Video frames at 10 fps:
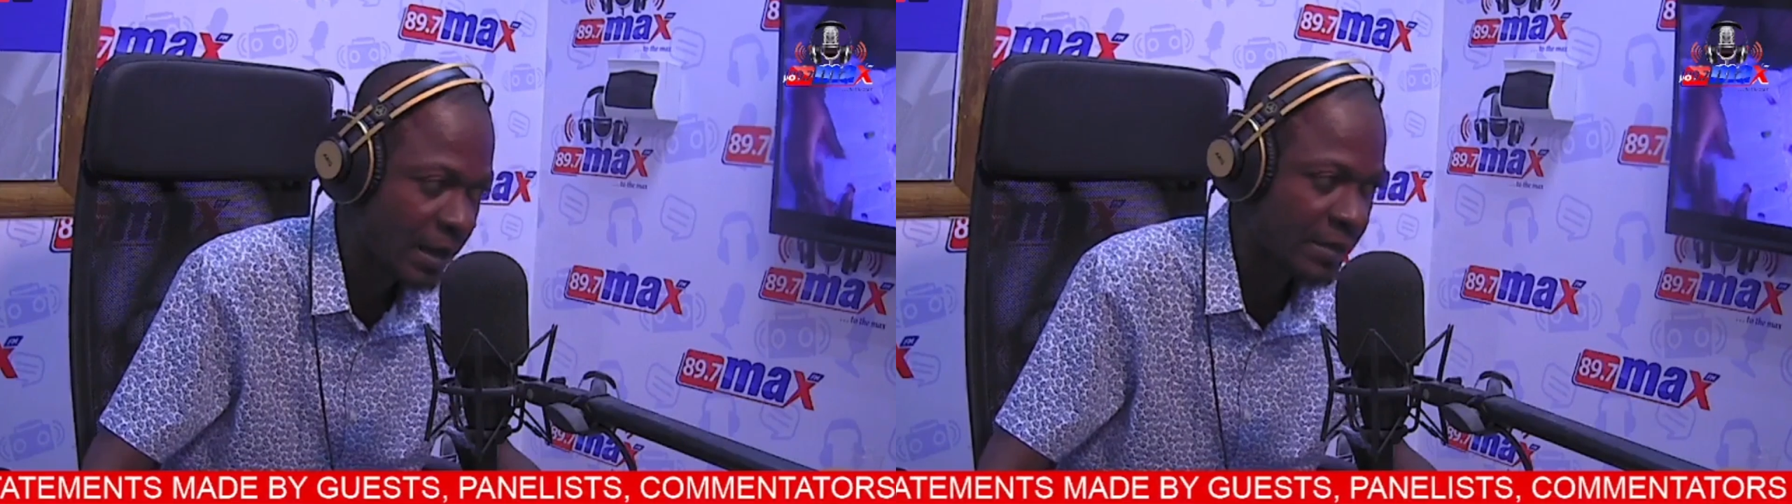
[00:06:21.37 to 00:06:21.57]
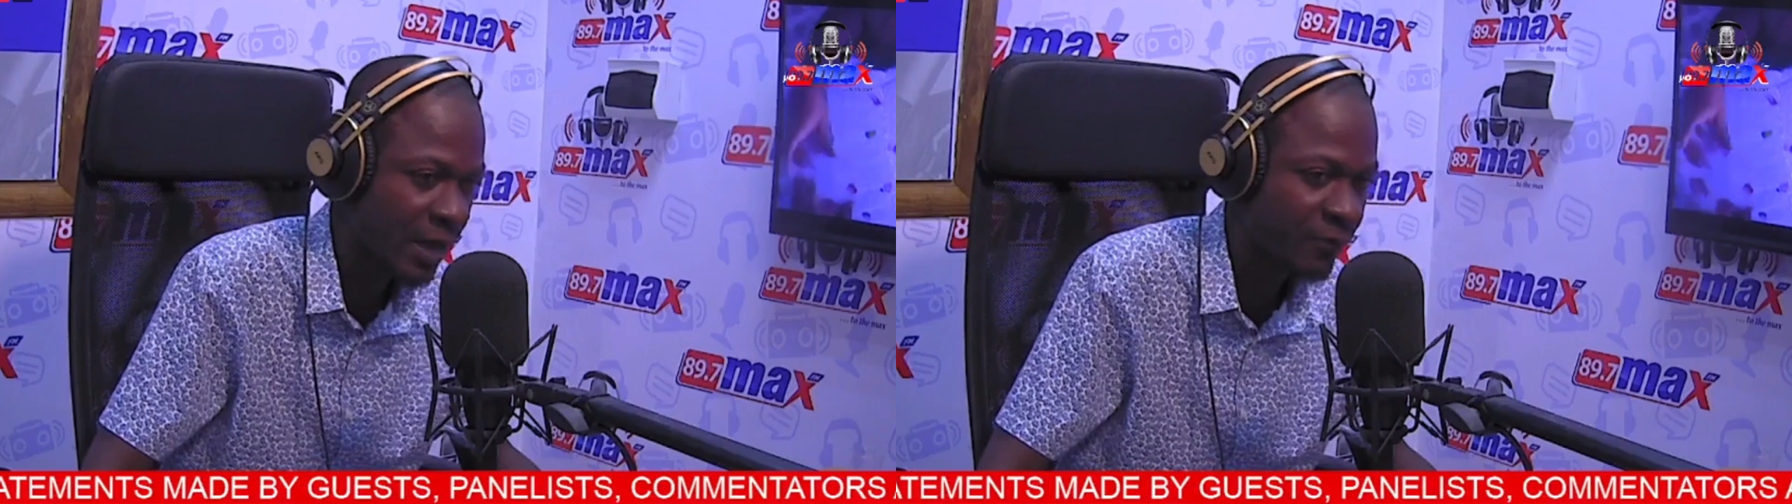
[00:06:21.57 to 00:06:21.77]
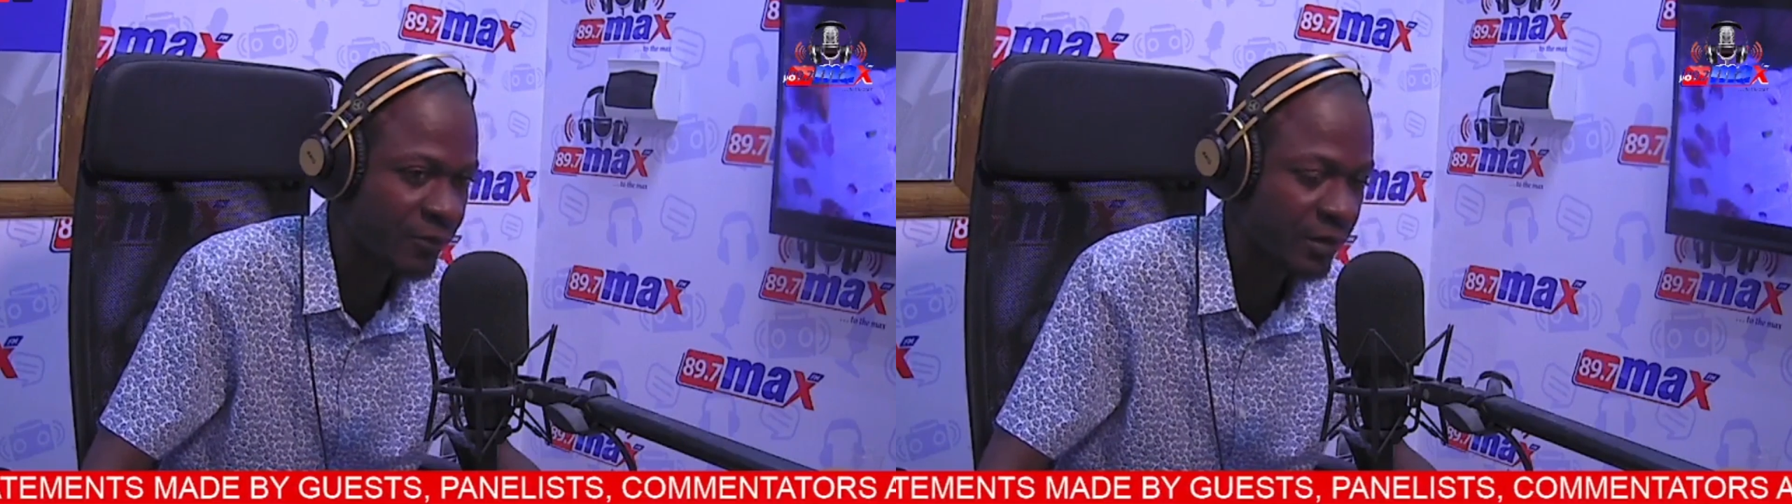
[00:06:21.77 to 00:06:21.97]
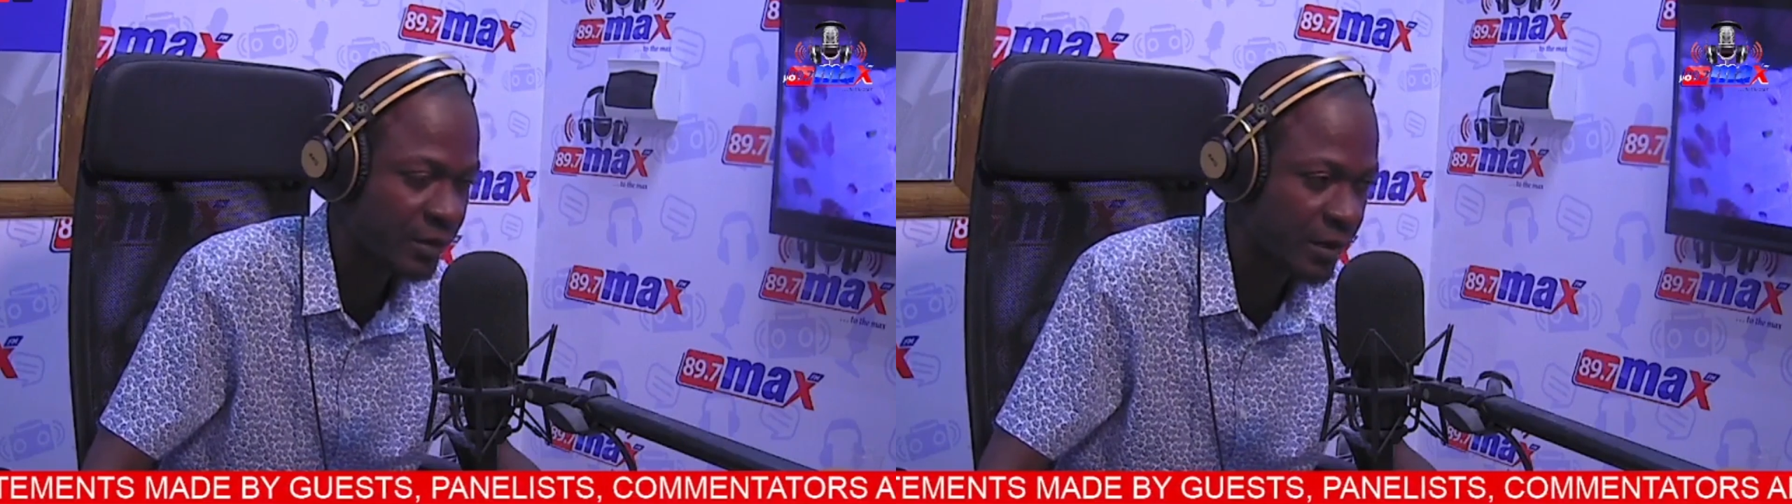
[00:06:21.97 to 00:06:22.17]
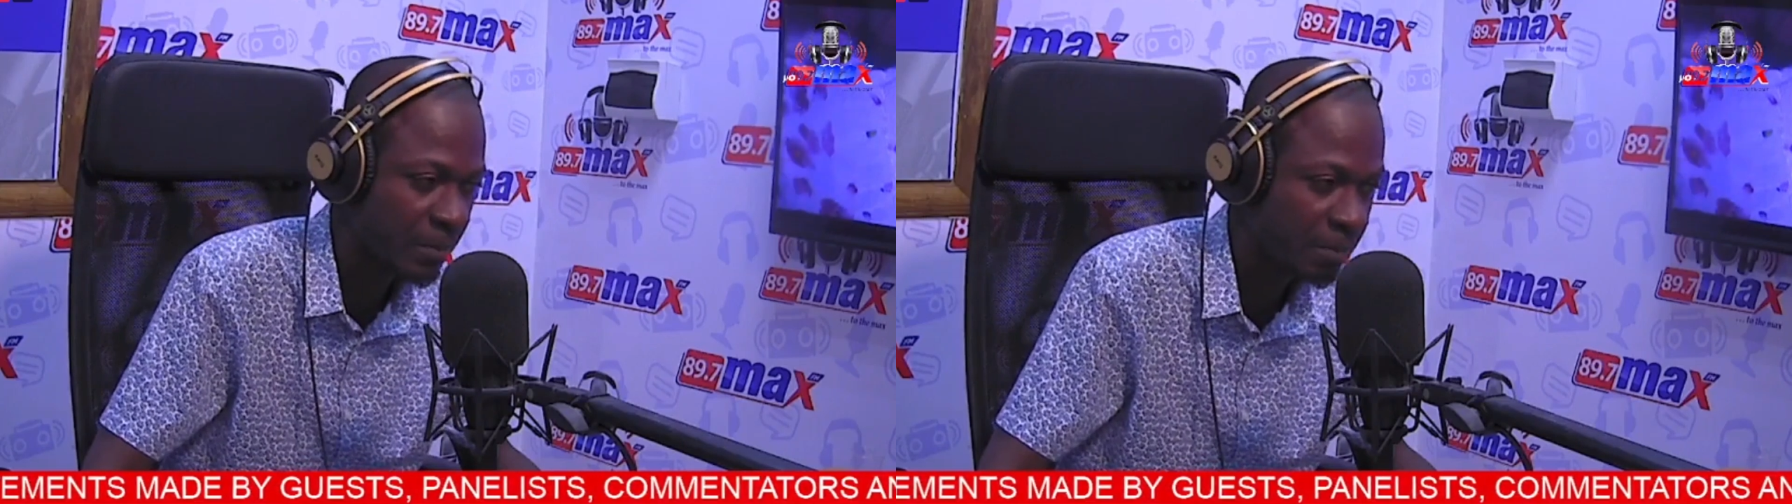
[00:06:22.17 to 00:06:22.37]

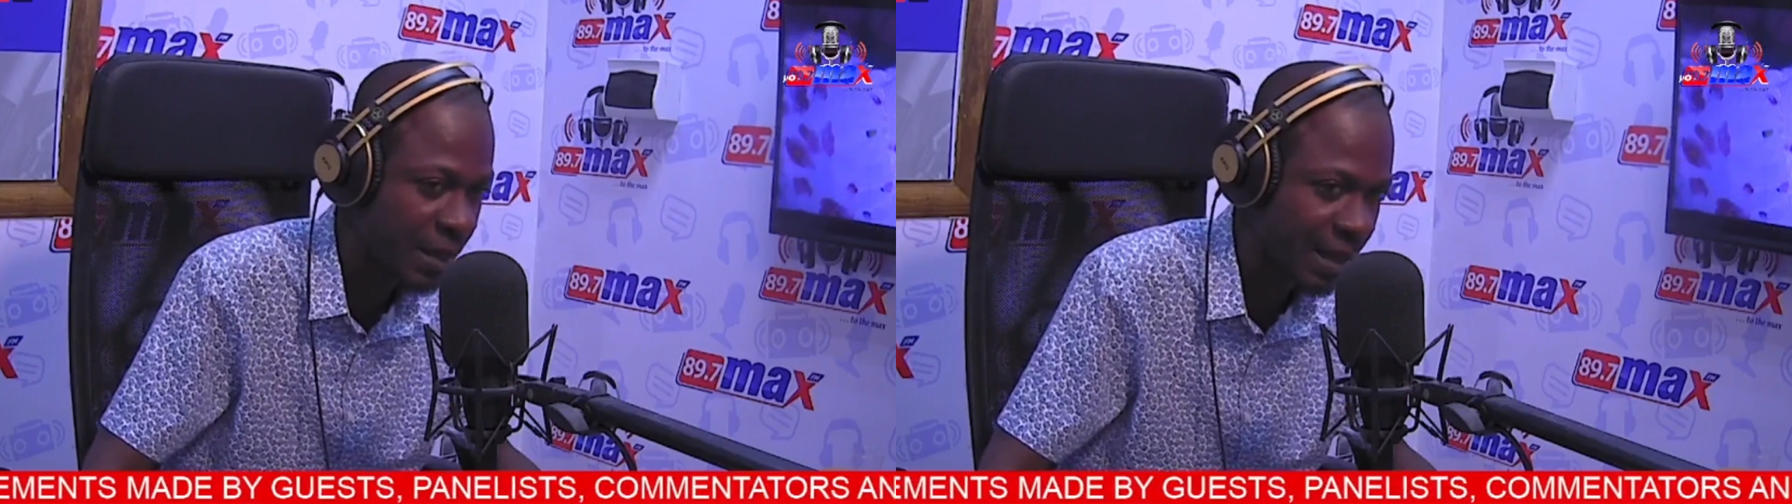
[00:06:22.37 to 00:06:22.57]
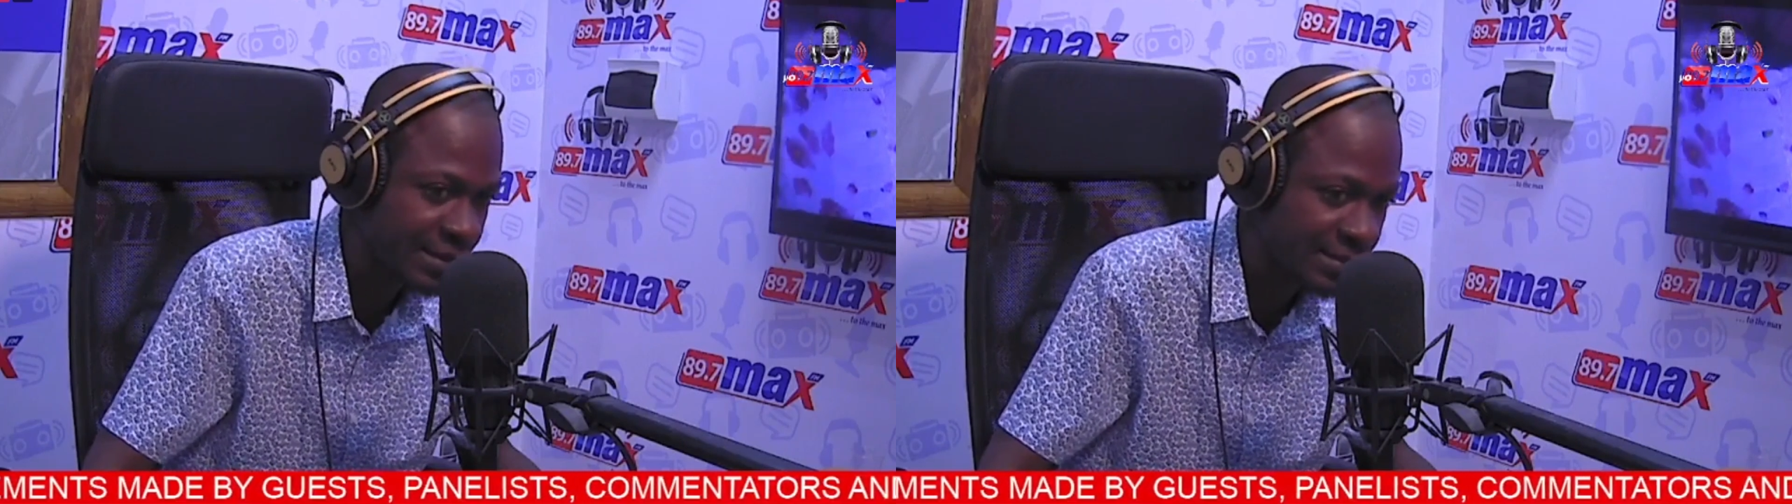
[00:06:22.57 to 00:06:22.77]
Nafi the Black